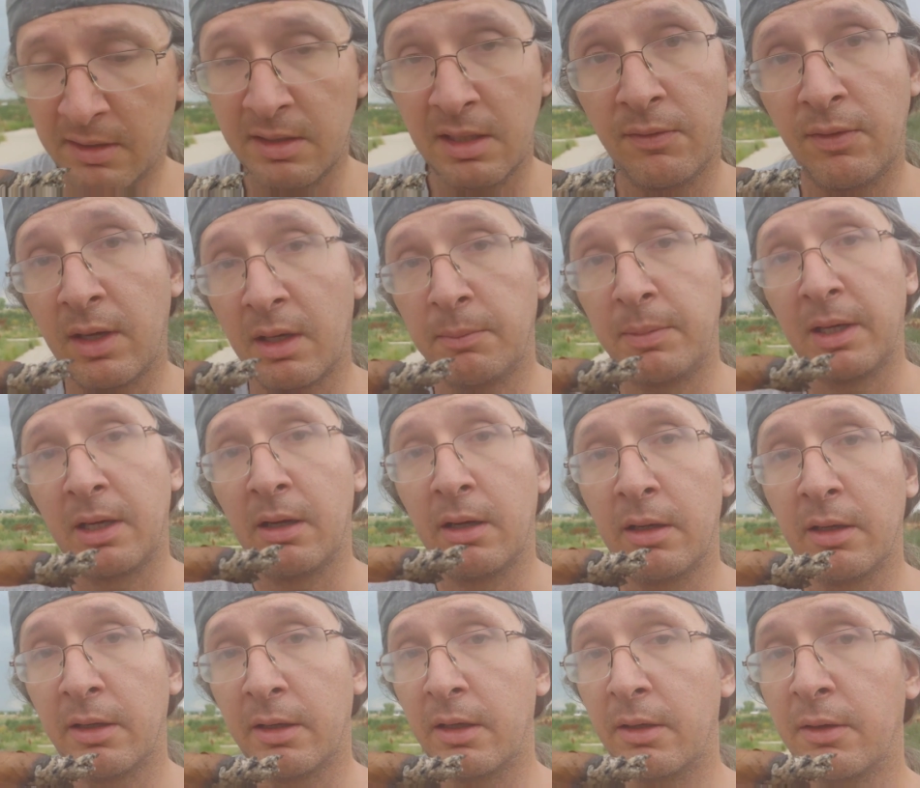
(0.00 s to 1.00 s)
see if I can pick out
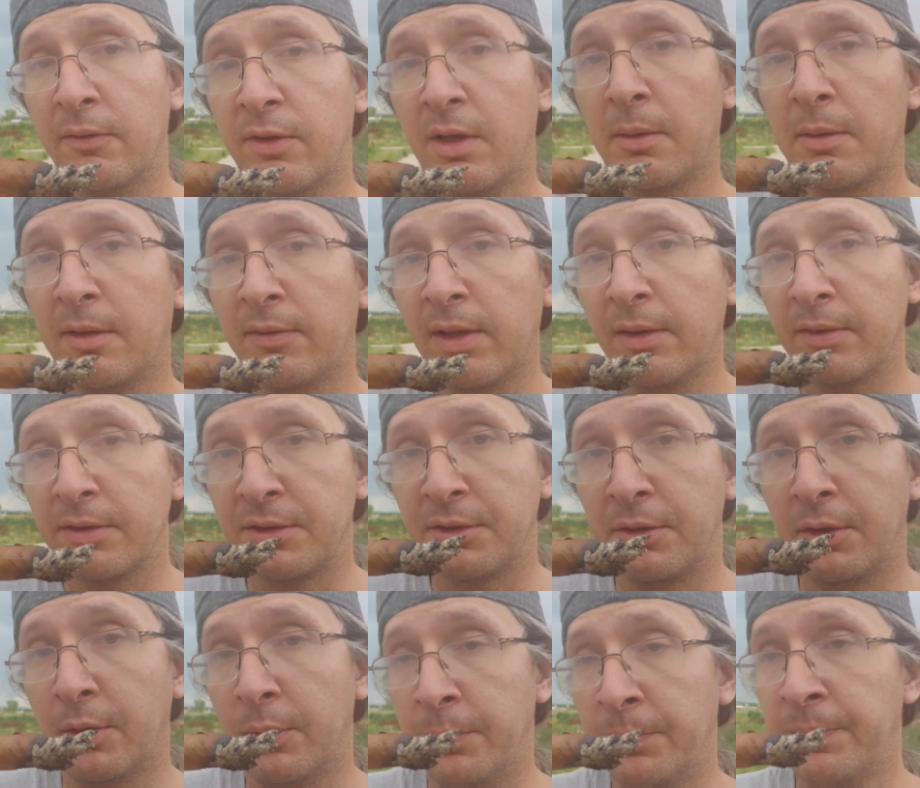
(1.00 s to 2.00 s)
a good couple of flavors or
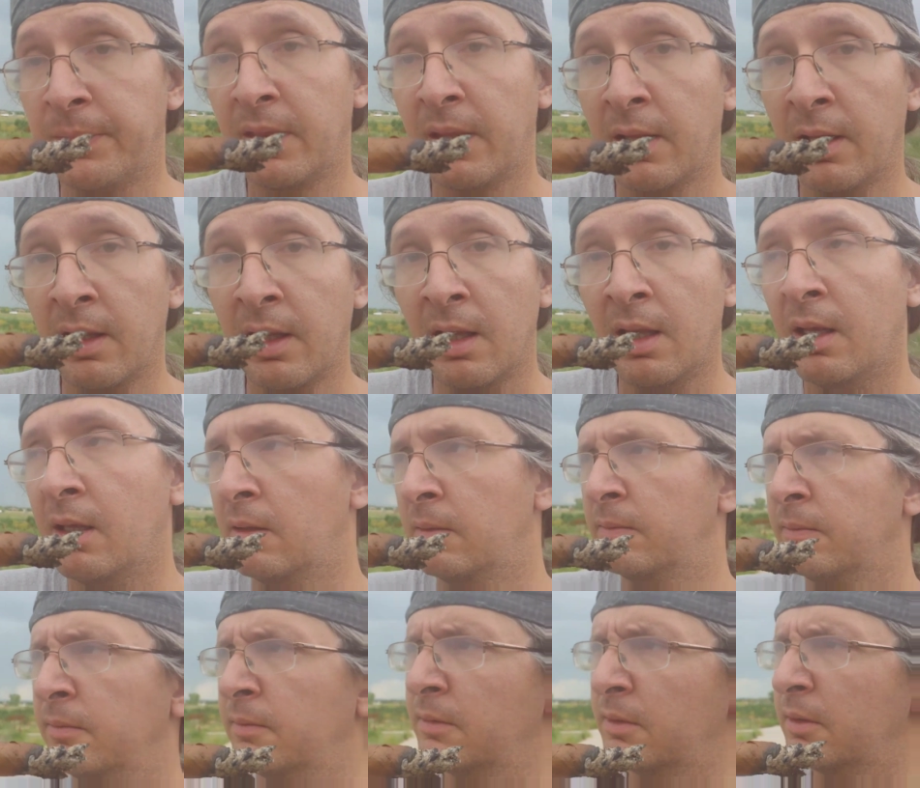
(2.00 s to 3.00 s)
two.
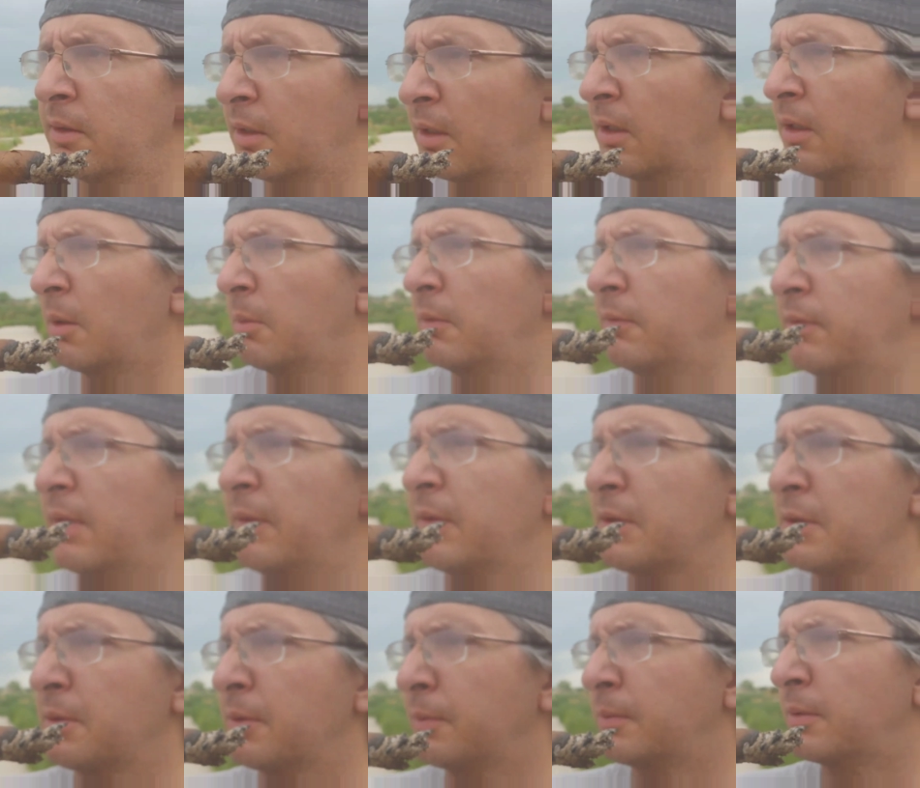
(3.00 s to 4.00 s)
Good couple of flavors
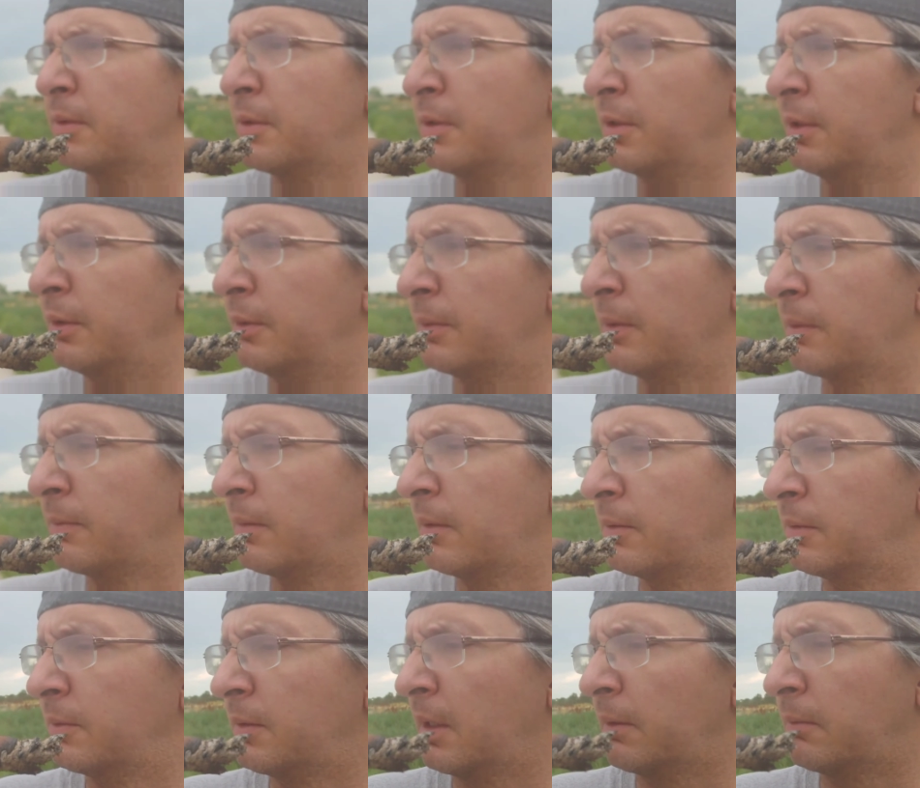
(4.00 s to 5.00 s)
or two, but
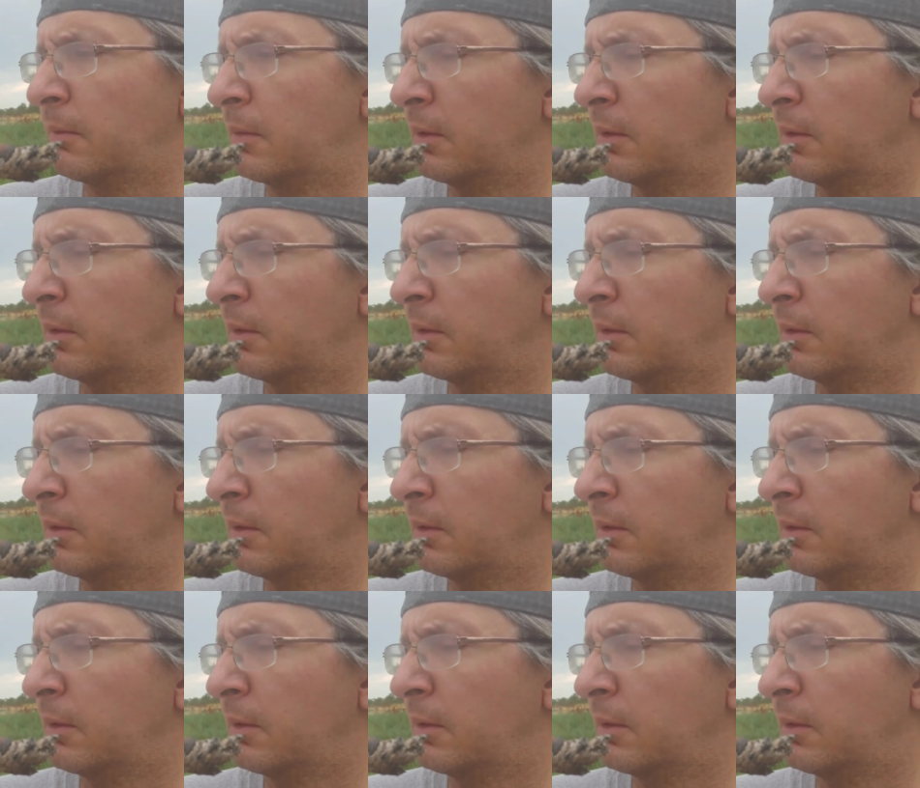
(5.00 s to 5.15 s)
that